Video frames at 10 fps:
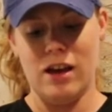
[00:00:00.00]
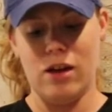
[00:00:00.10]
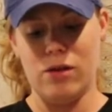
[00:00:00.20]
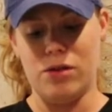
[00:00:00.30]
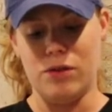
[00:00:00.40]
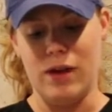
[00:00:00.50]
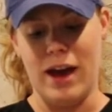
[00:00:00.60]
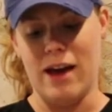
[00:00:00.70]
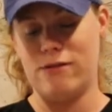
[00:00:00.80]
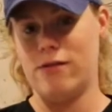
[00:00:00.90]
go through
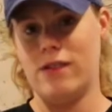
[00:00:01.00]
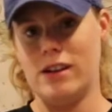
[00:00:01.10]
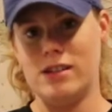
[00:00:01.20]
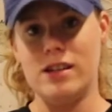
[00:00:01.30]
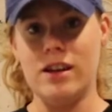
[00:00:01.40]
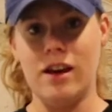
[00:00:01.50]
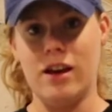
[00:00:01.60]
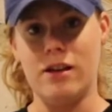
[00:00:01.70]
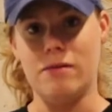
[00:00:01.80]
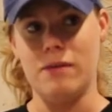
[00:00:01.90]
half of it
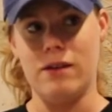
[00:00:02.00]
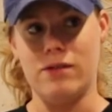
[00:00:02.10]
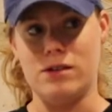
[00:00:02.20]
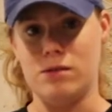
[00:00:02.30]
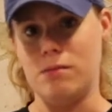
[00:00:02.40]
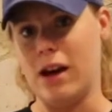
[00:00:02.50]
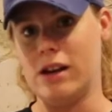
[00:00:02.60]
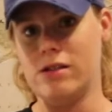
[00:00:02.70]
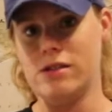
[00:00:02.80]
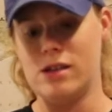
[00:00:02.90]
every 2
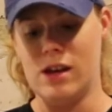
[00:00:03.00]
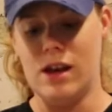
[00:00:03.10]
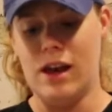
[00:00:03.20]
miles,